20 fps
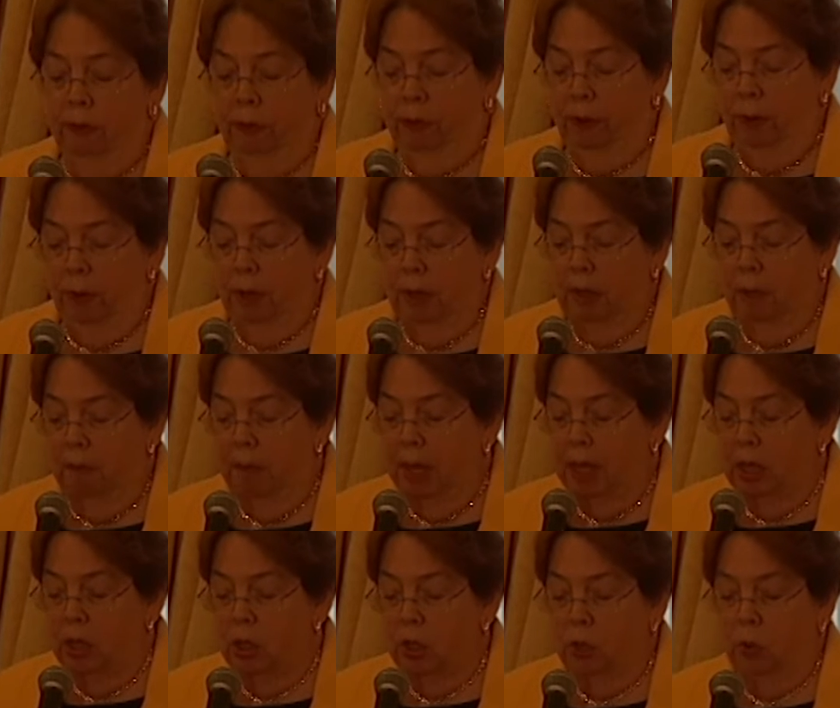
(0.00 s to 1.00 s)
for the
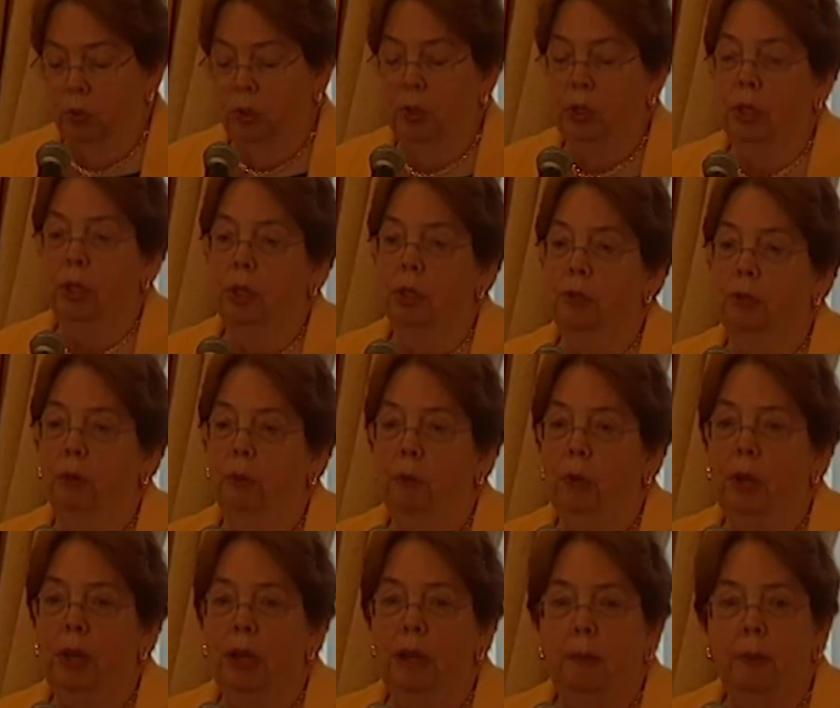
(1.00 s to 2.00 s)
many sources from
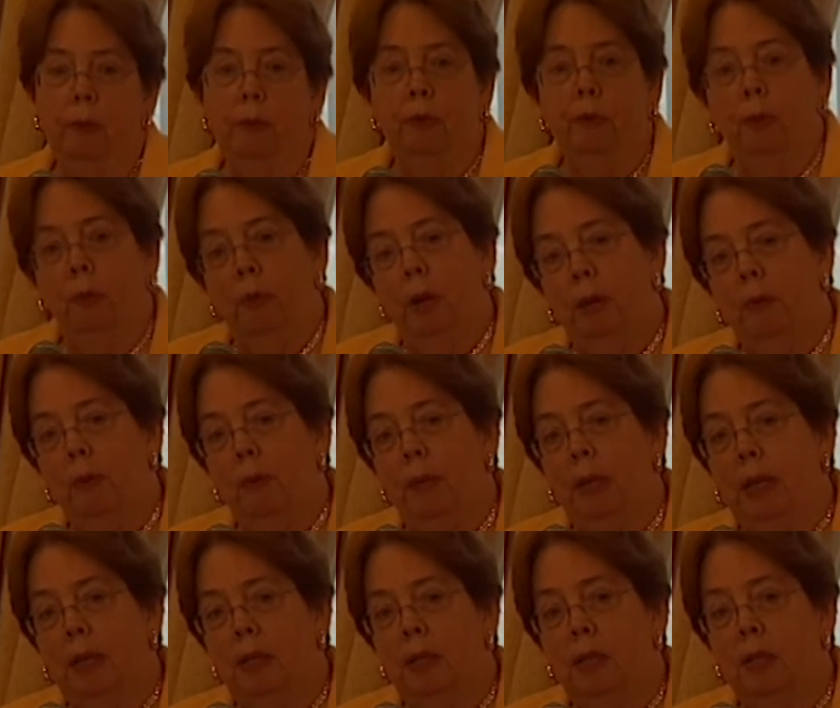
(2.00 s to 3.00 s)
what I'm, for what I'm
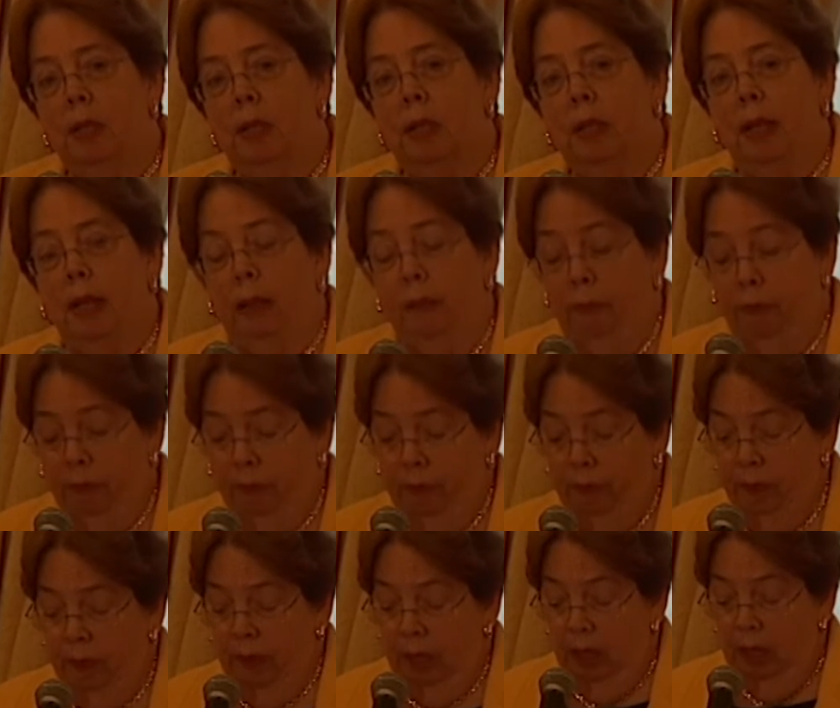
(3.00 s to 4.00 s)
about to say.
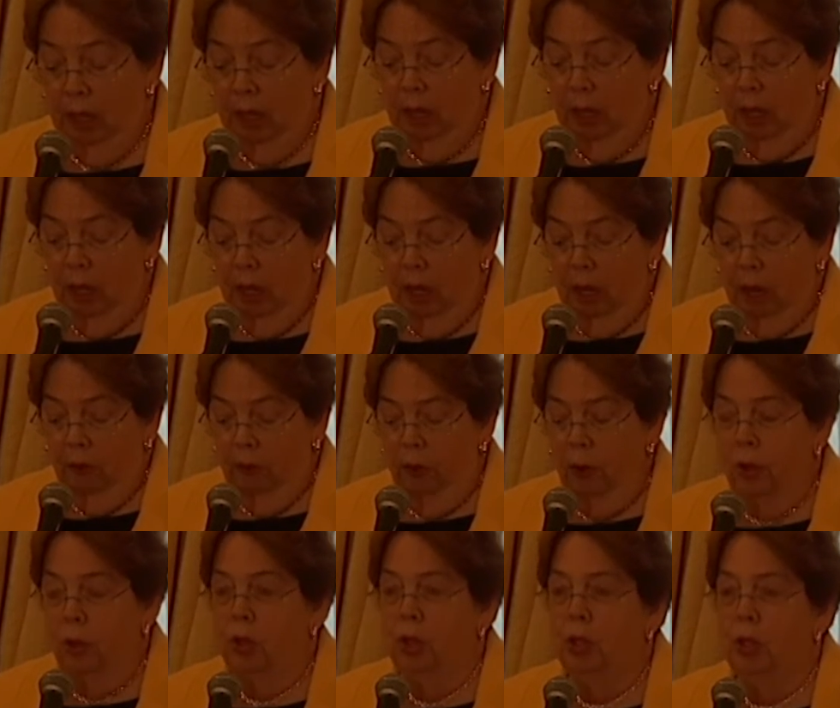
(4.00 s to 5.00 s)

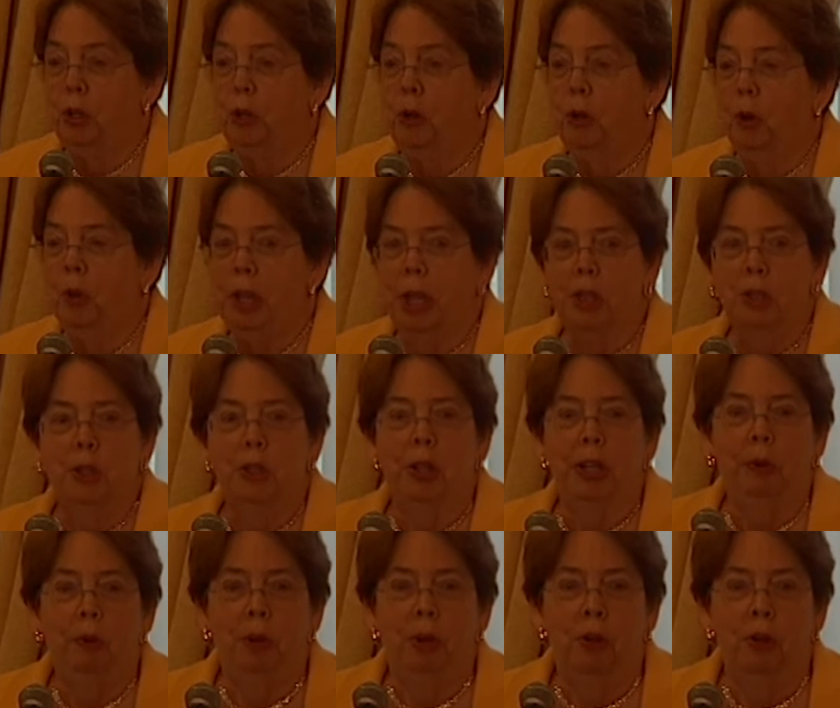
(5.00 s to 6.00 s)
First, you know,
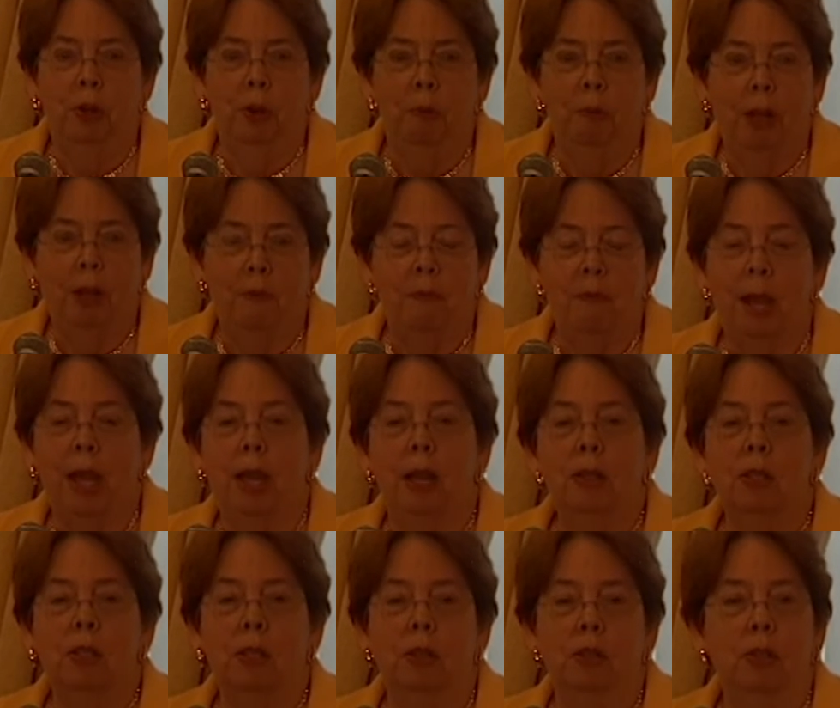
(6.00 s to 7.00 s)
yesterday we heard about
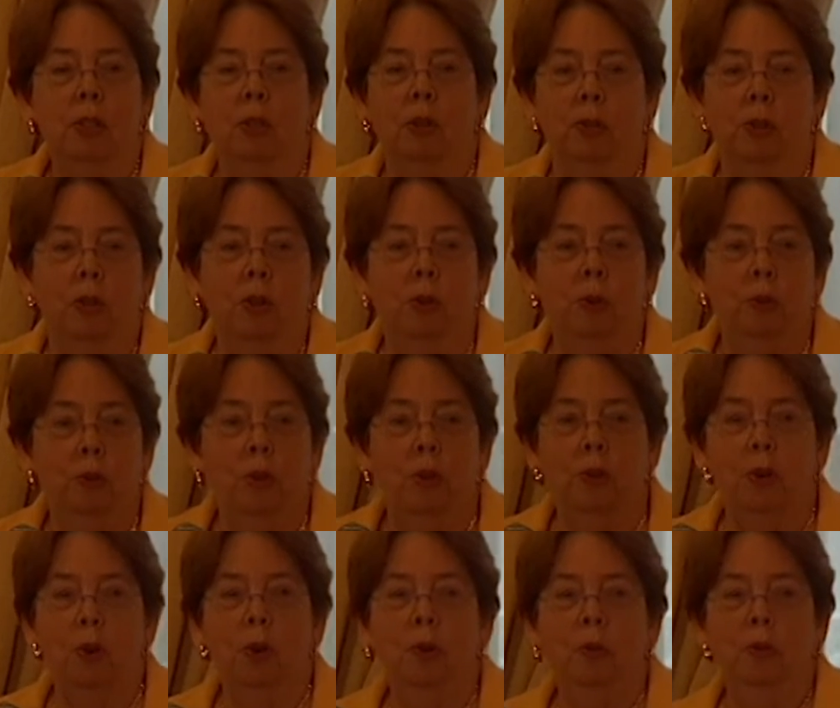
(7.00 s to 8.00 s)
Madison, so no,
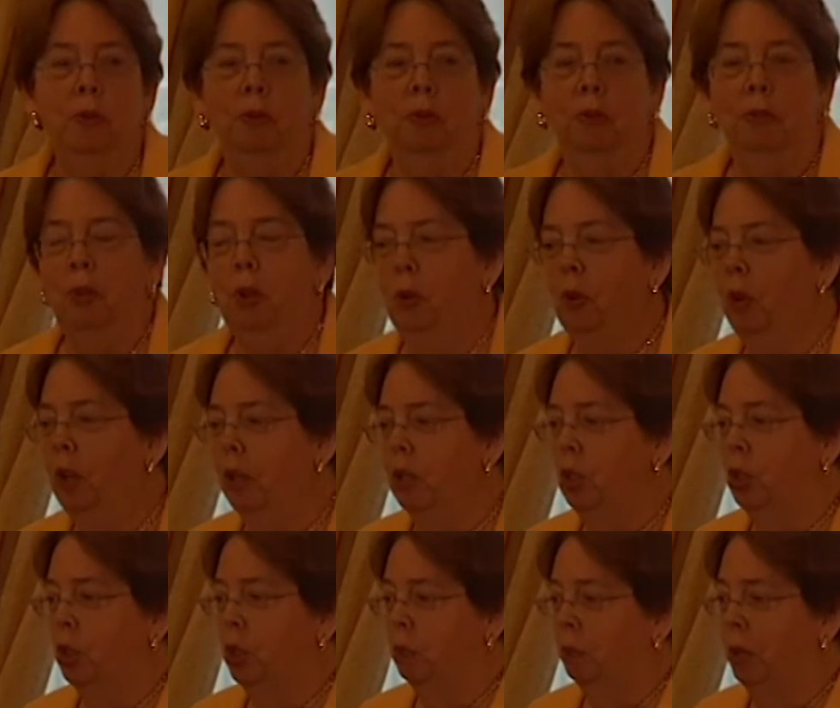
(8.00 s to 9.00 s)
no, no
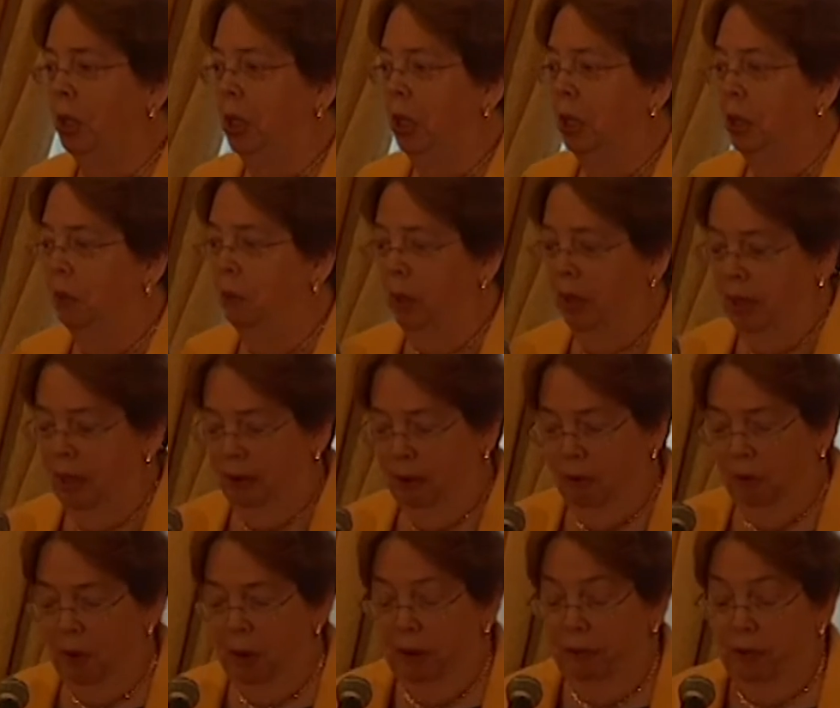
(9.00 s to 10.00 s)
lunch should begin without a
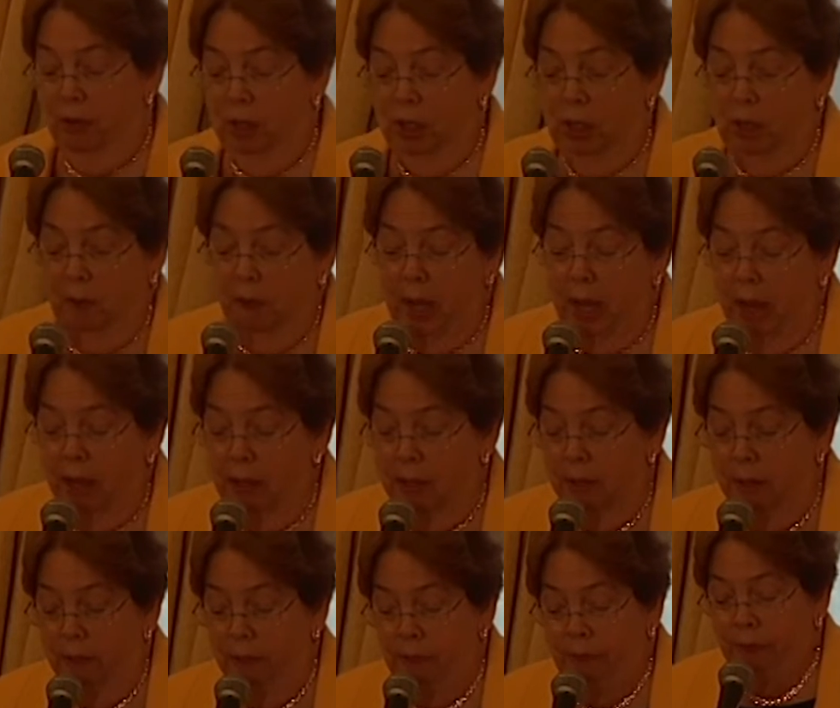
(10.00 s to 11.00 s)
reference to
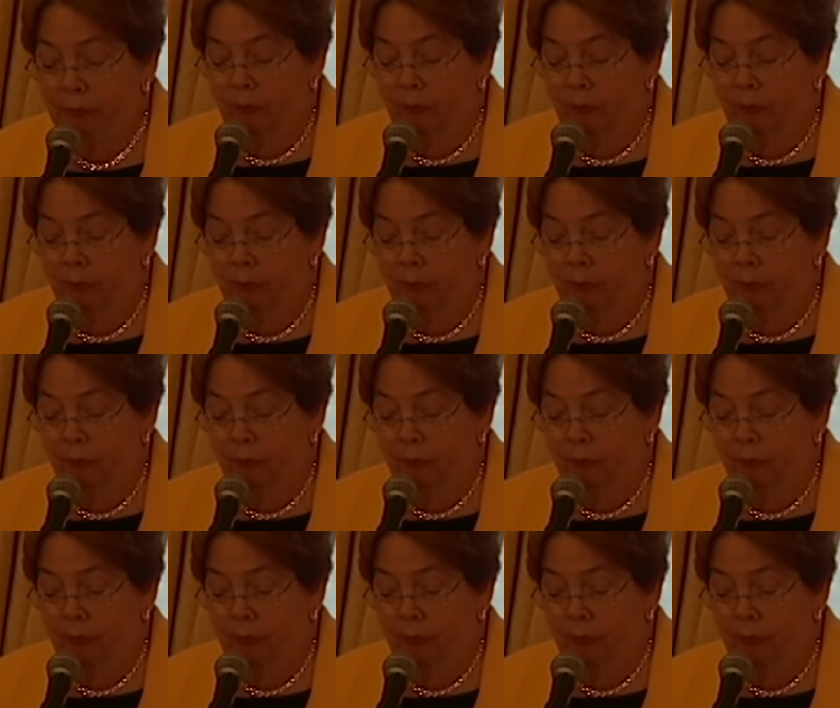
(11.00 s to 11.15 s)
Madison.